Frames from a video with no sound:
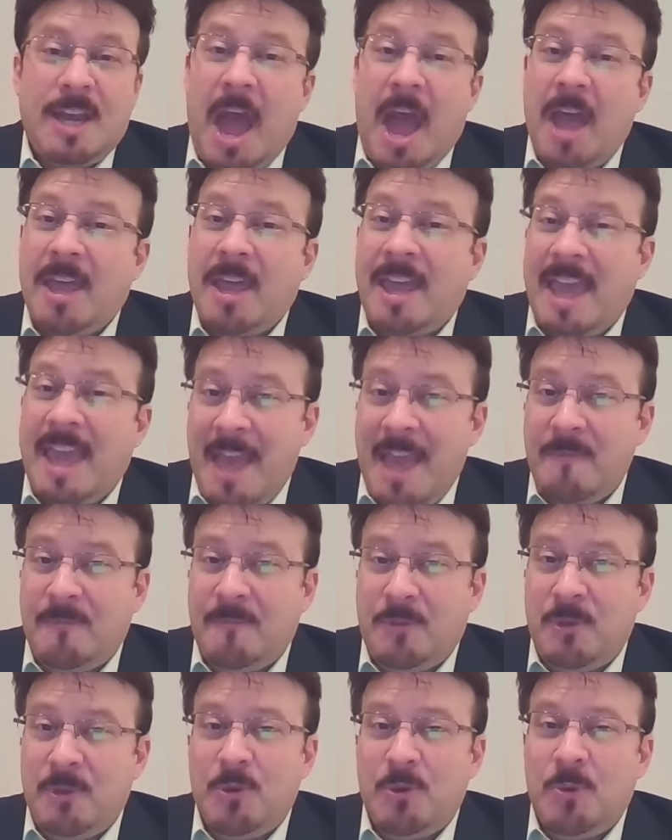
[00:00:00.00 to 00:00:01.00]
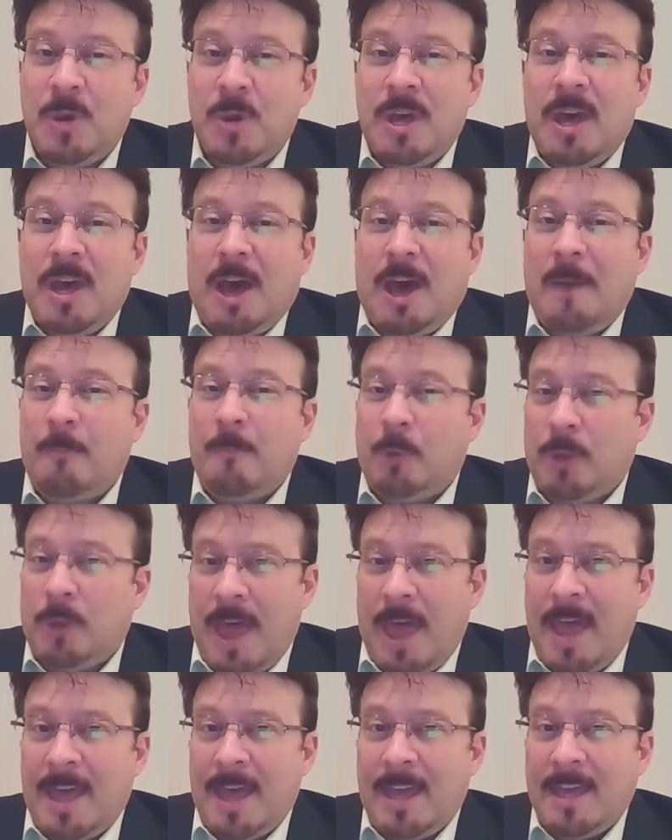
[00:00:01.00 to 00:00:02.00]
I gave you a
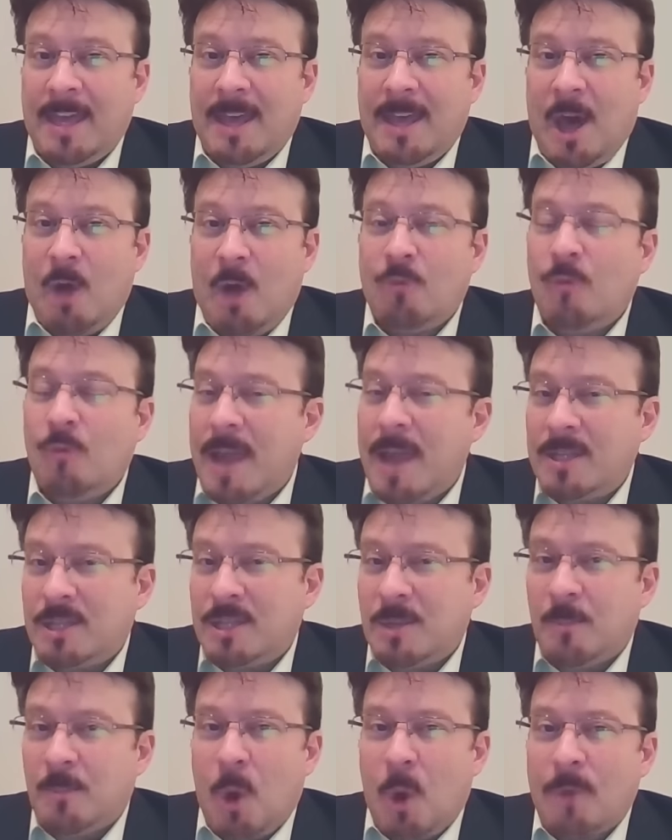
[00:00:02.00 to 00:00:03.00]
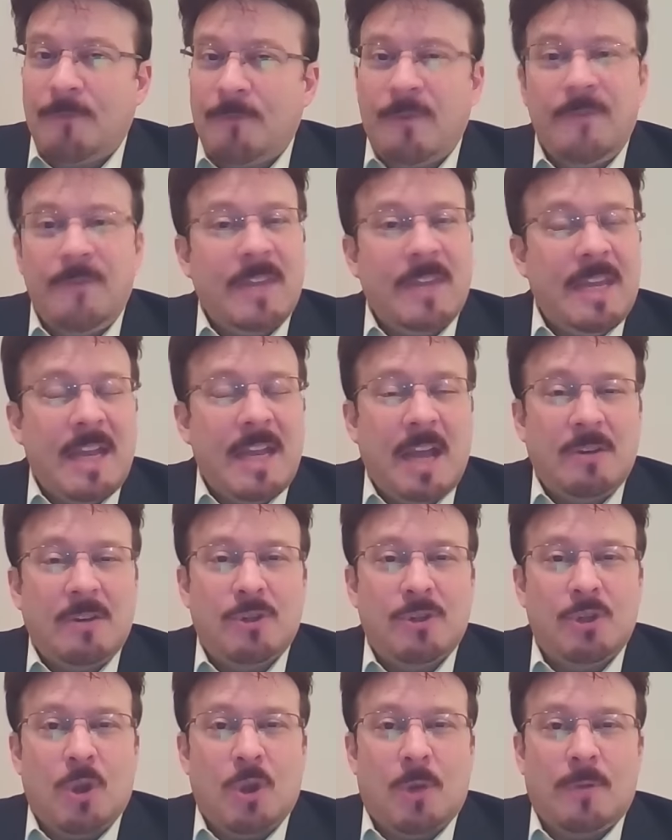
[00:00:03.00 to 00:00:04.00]
play, a Raise the Bar
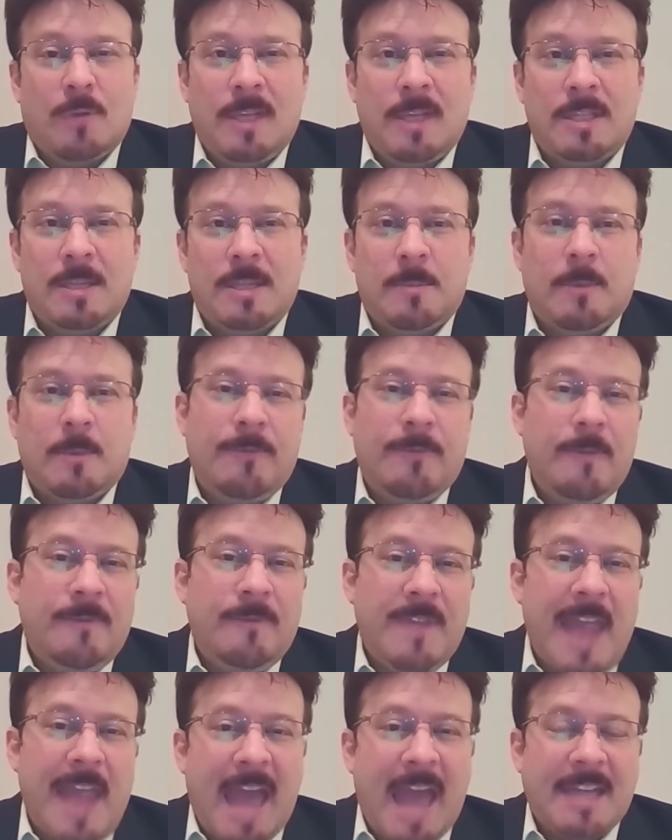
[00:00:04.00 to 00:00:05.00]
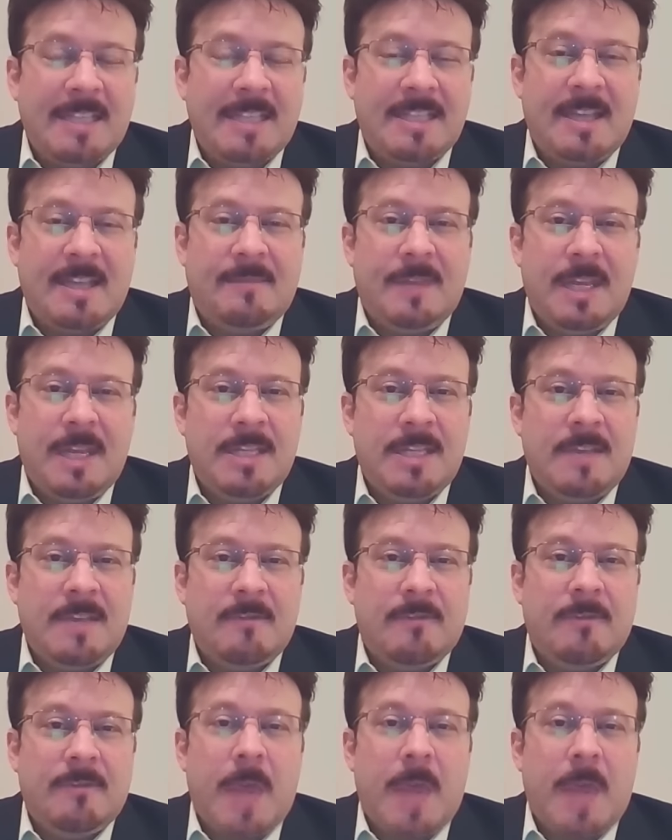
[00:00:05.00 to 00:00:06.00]
1500 star release, number 50 out of
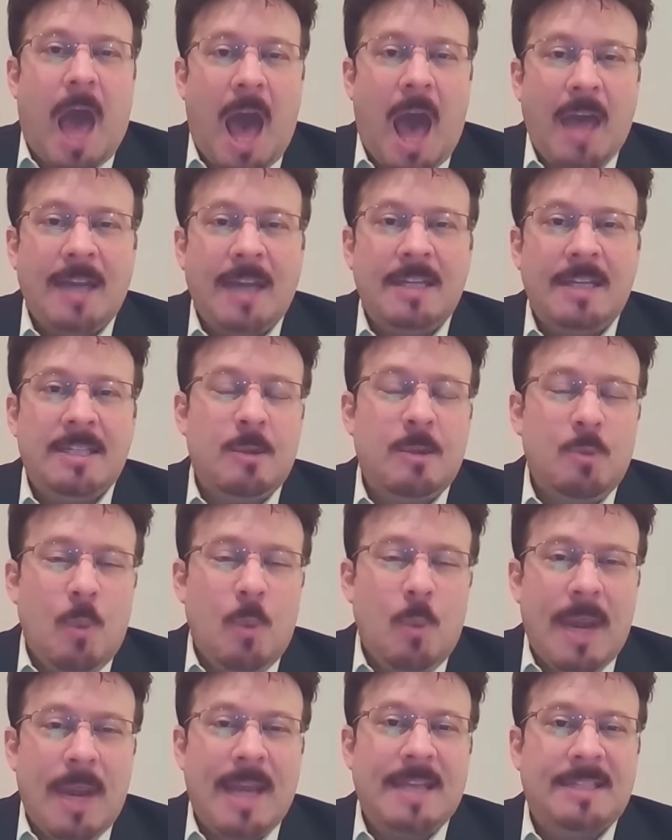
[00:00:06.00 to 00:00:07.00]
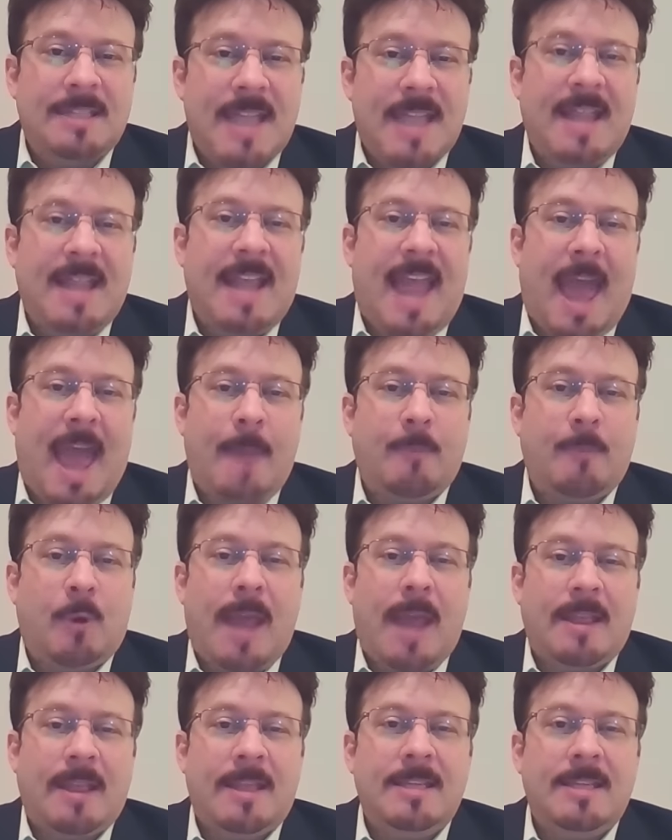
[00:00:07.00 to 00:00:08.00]
77 from the hottest and winningest handicapper
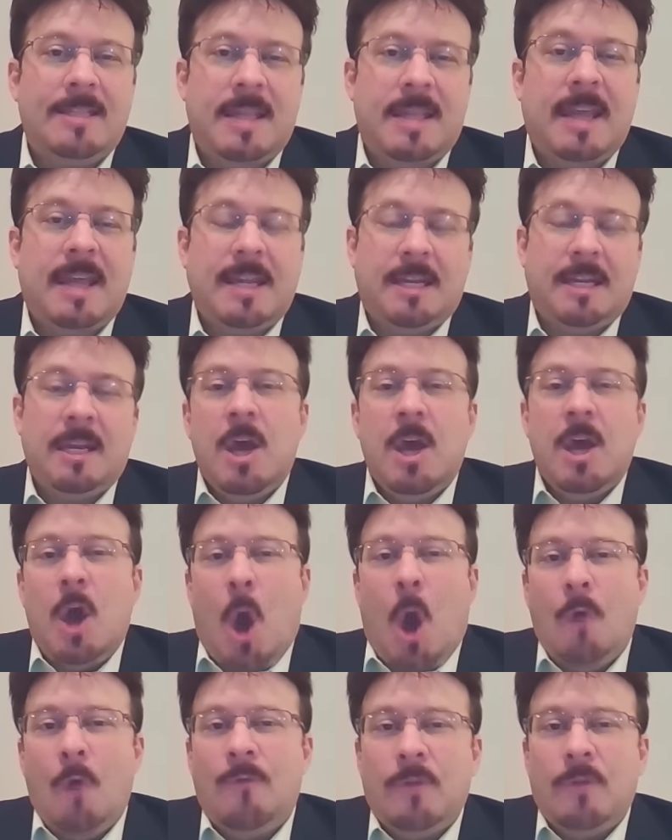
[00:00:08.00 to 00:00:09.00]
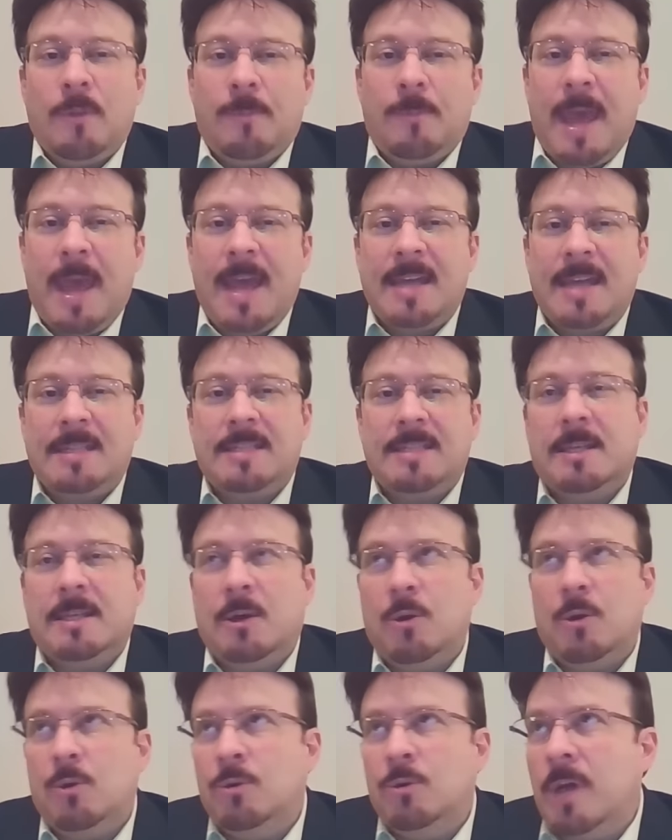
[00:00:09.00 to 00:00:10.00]
at this site over the past,
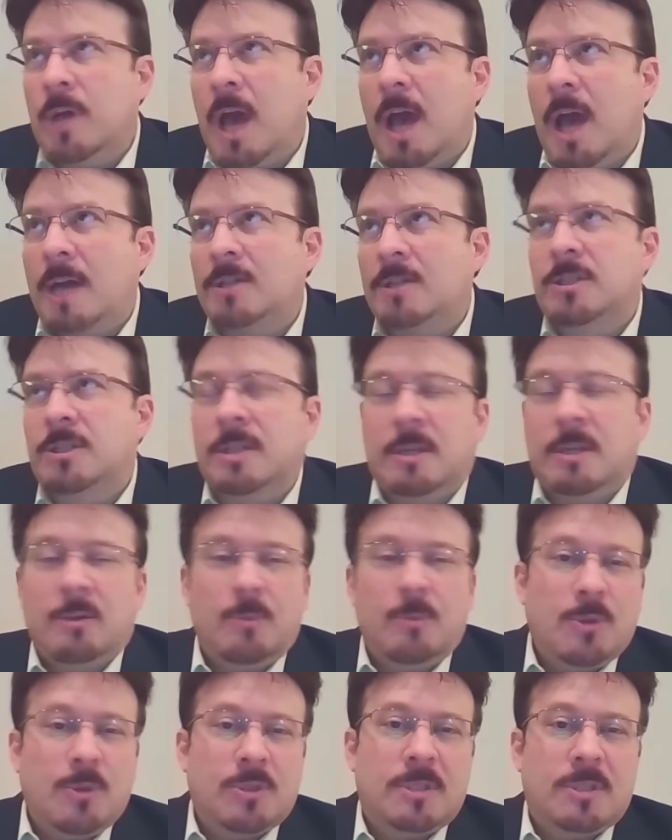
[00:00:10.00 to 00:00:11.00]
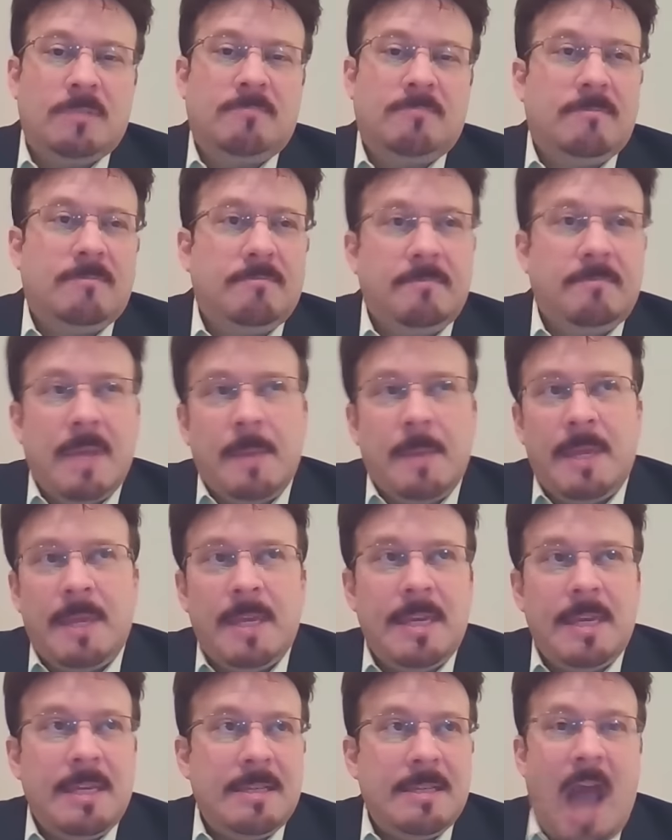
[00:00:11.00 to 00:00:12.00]
oh gosh, almost
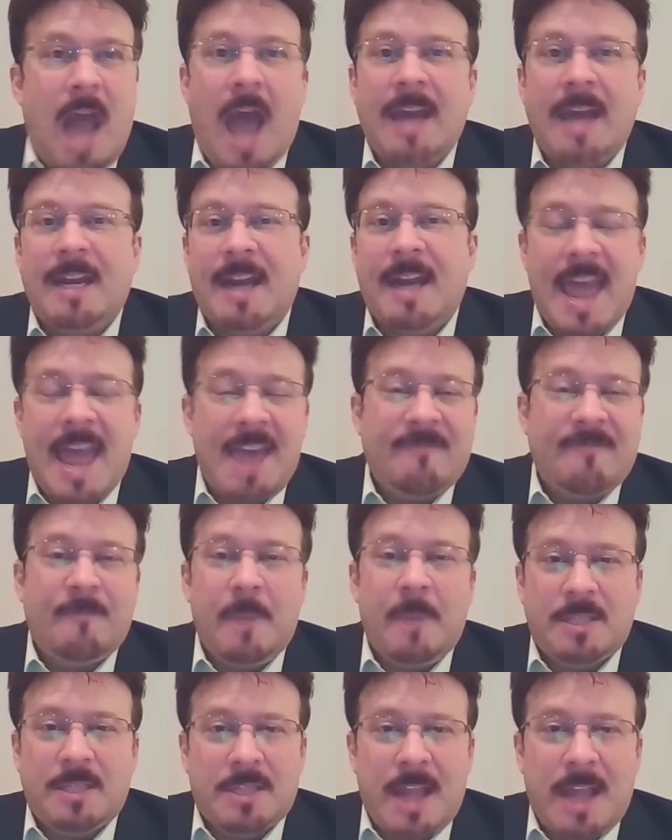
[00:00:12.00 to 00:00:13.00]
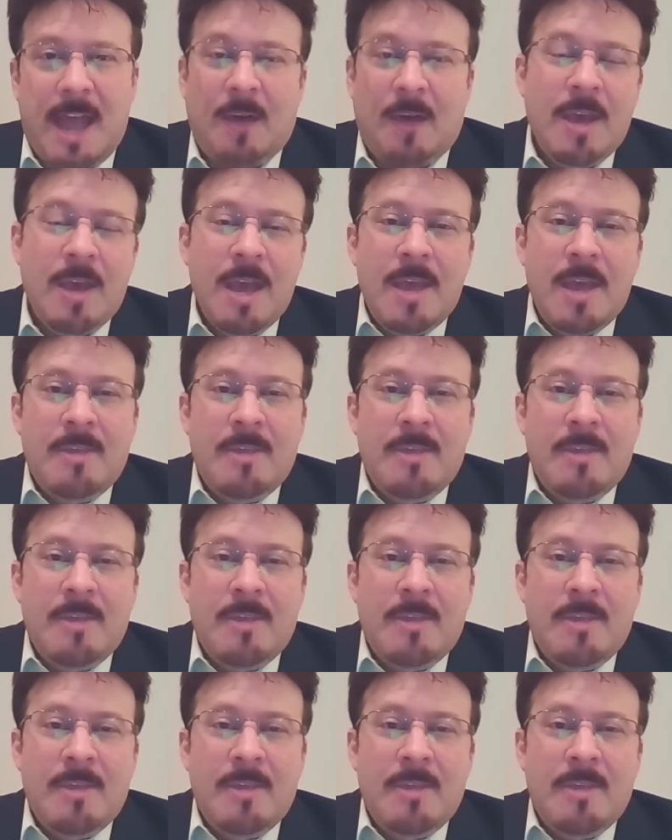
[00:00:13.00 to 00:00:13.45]
maybe 9.5 months now,